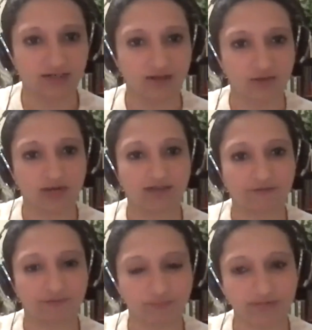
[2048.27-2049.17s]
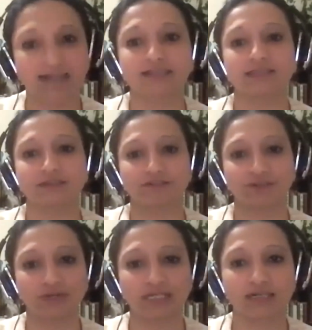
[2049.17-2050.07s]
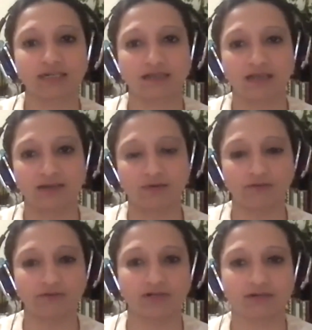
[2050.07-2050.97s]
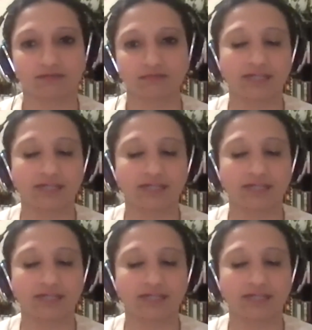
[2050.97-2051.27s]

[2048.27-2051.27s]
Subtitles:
who have practice of doing it over,